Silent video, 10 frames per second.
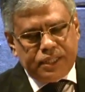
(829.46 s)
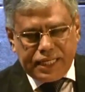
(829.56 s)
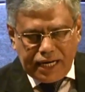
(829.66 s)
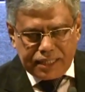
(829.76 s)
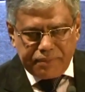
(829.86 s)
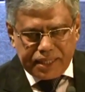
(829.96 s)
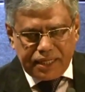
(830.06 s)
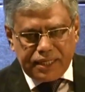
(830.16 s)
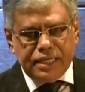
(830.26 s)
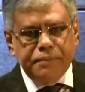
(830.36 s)
Then
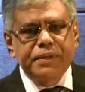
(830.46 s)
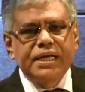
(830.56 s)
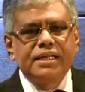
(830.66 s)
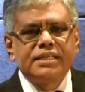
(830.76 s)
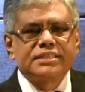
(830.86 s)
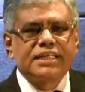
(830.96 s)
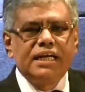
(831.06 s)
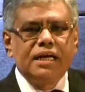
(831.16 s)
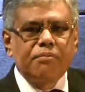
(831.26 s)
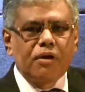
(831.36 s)
ultimately, if really the
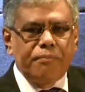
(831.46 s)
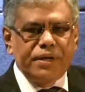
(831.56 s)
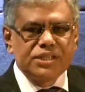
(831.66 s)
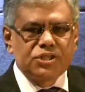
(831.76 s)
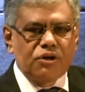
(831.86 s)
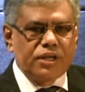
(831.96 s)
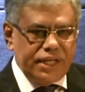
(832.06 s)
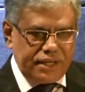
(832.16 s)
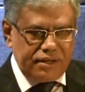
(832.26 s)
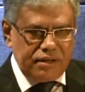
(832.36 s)
skill development is not
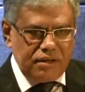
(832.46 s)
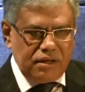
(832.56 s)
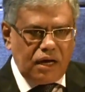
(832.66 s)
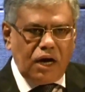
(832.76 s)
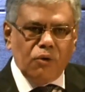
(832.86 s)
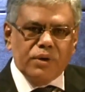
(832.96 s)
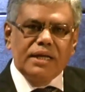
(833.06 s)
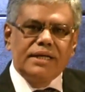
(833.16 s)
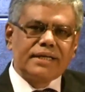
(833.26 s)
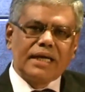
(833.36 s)
there, how
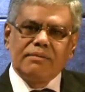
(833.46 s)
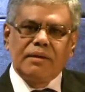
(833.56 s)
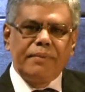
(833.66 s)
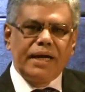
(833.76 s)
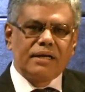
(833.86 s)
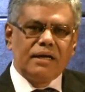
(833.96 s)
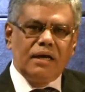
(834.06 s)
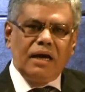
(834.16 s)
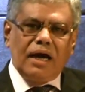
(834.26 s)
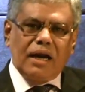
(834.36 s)
really it help the bank,
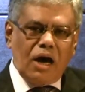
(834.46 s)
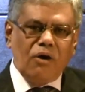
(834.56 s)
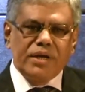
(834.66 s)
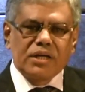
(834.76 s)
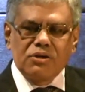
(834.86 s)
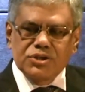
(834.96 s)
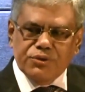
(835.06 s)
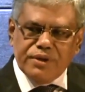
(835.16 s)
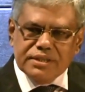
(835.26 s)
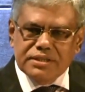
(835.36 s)
and how in
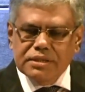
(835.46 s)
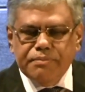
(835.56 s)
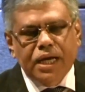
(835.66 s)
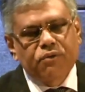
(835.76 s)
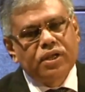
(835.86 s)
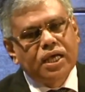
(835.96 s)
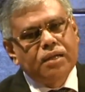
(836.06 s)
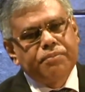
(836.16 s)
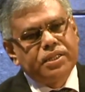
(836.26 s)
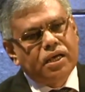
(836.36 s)
consequence this bank will
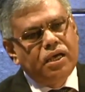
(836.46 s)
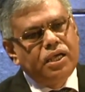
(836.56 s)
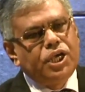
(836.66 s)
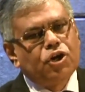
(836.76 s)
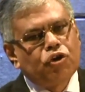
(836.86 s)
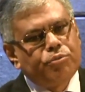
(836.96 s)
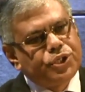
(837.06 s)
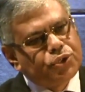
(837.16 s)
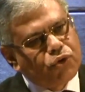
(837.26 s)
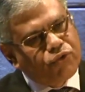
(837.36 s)
help in the
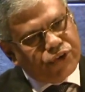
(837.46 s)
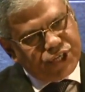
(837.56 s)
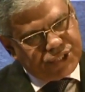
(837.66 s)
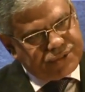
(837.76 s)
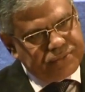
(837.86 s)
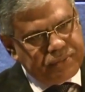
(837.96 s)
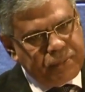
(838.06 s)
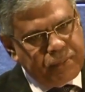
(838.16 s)
economy to grow for it,